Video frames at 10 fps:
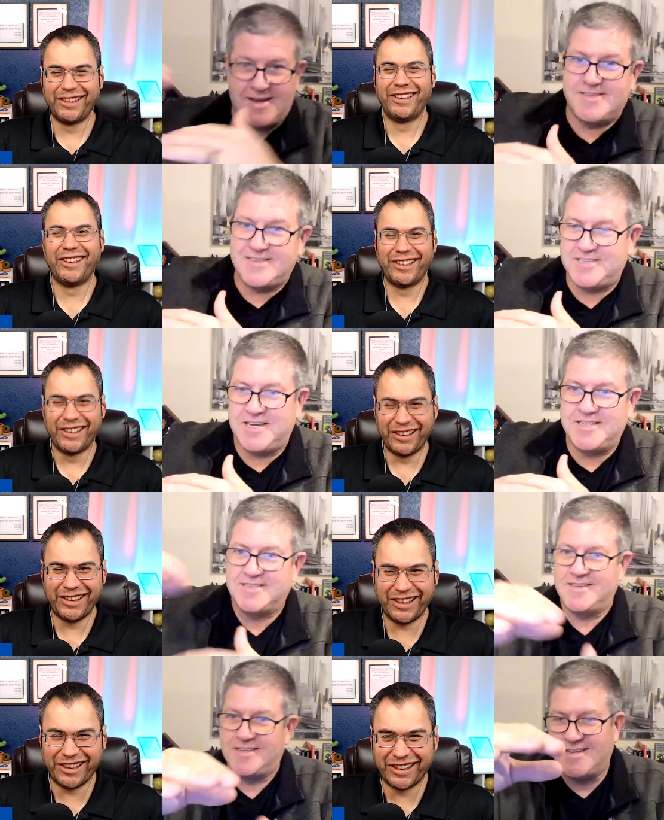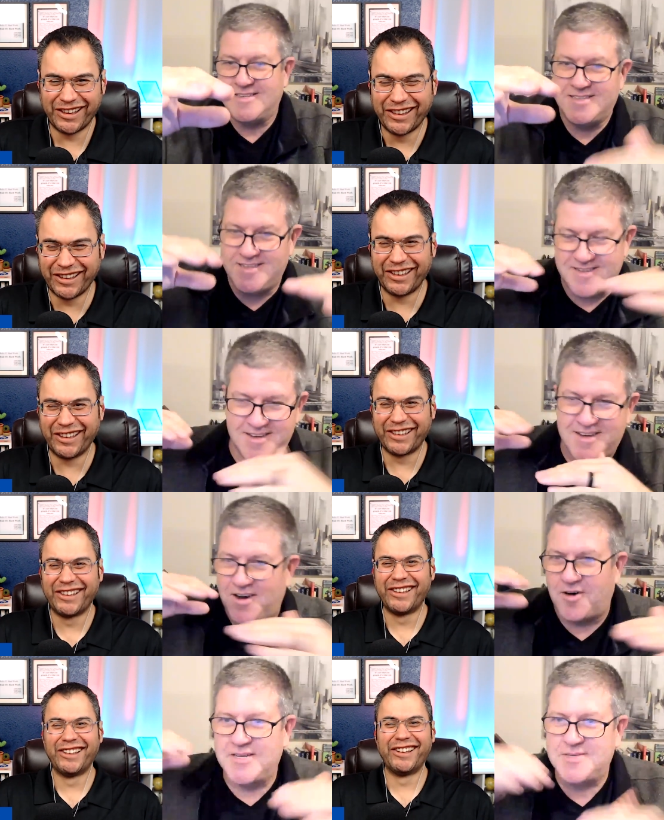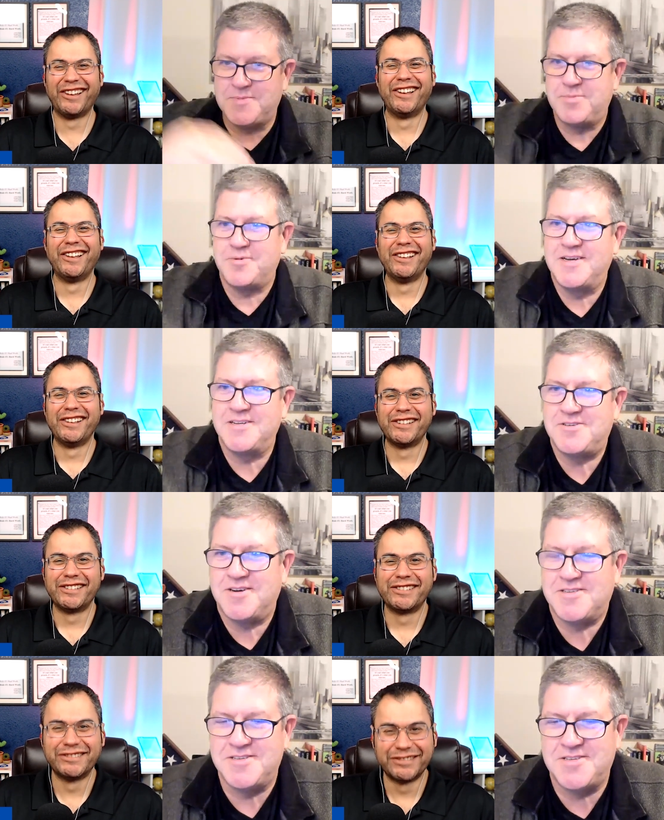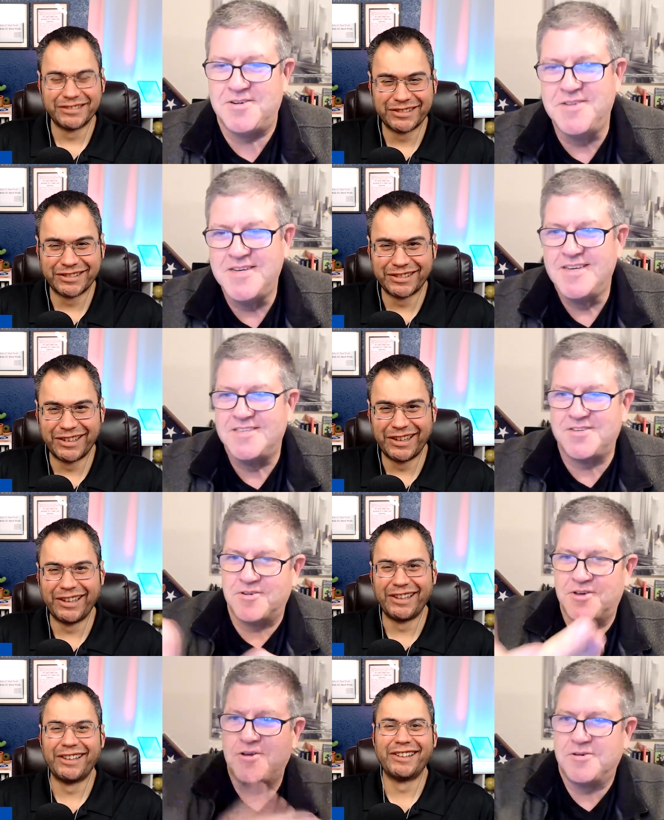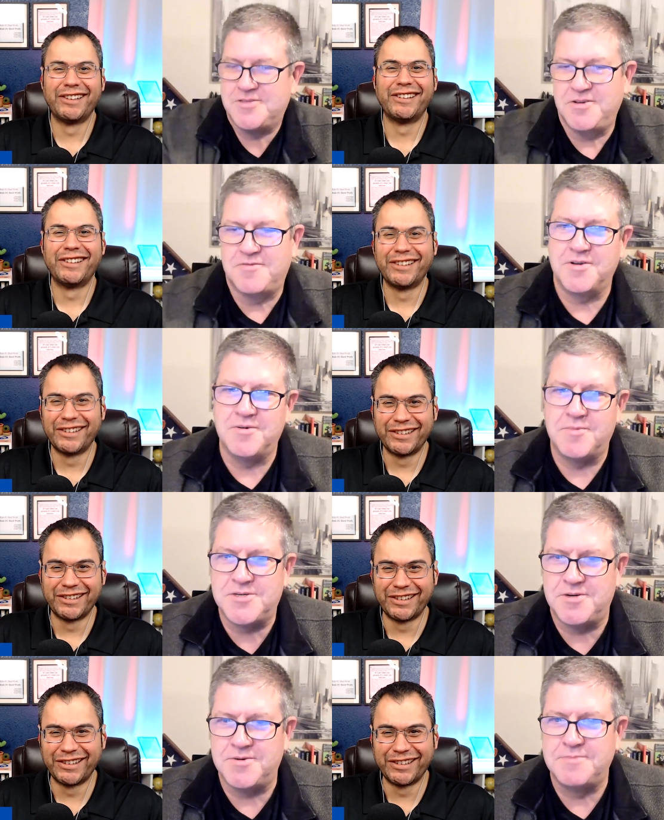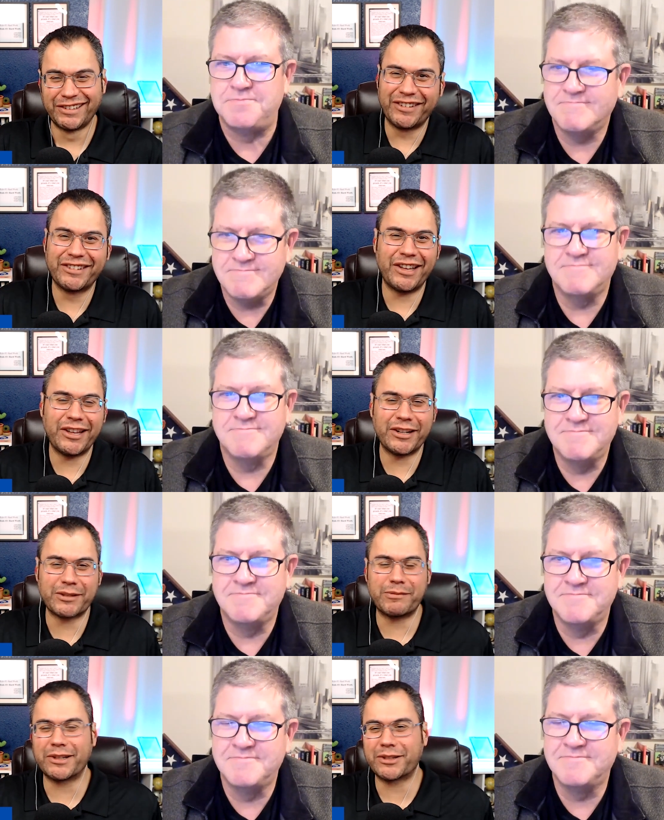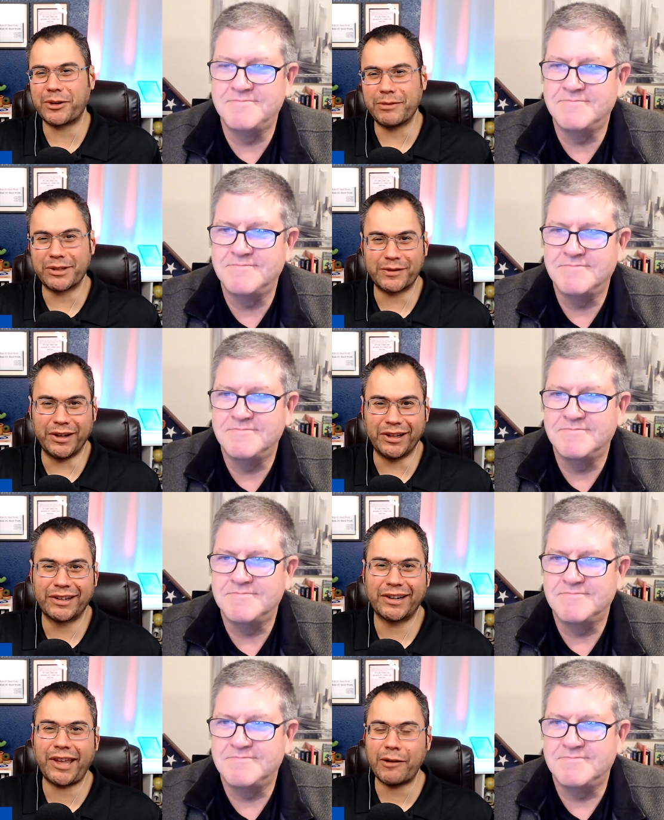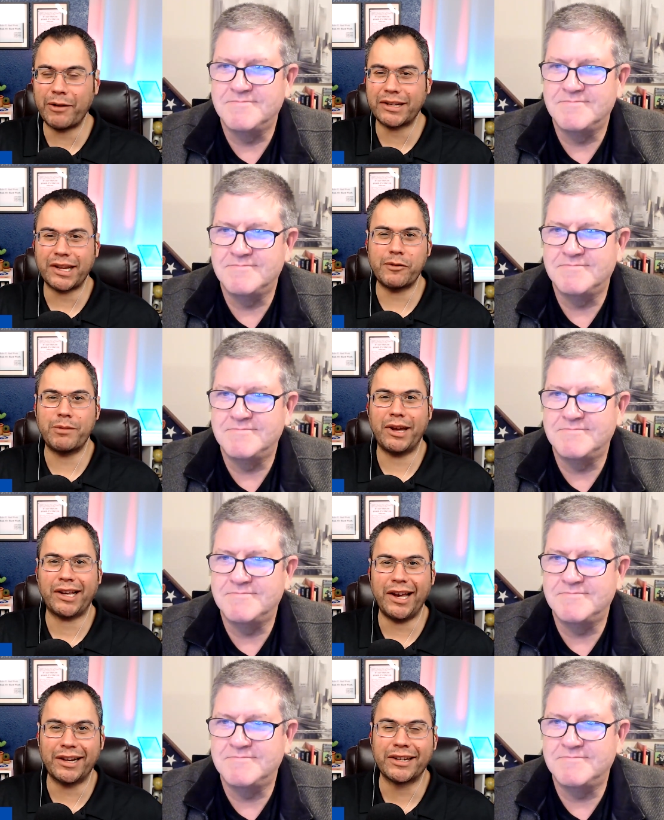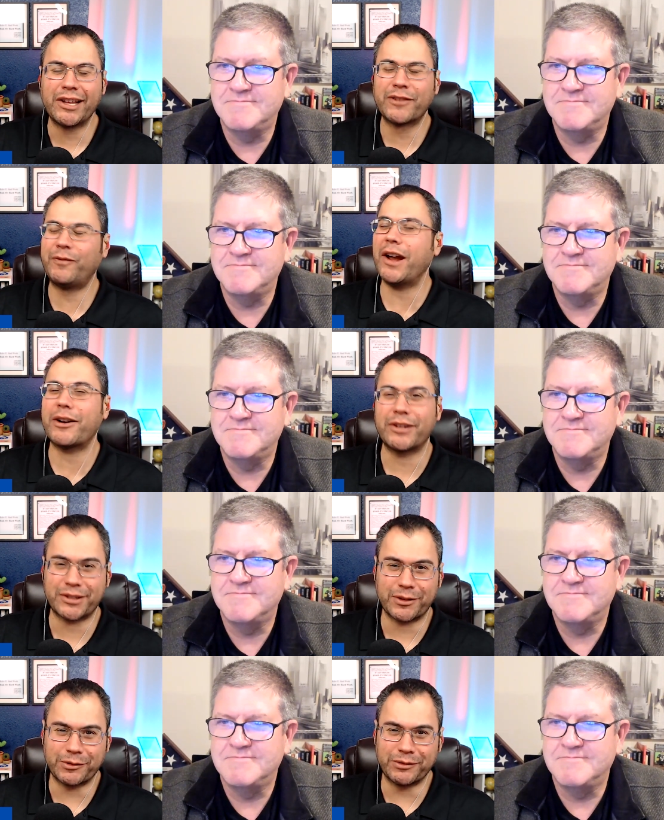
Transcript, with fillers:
Speaker 1: I see Jason and I see all these people in construction so so kudos to you for doing what you're doing
Speaker 2: it has been so much fun can't wait to have you back on very soon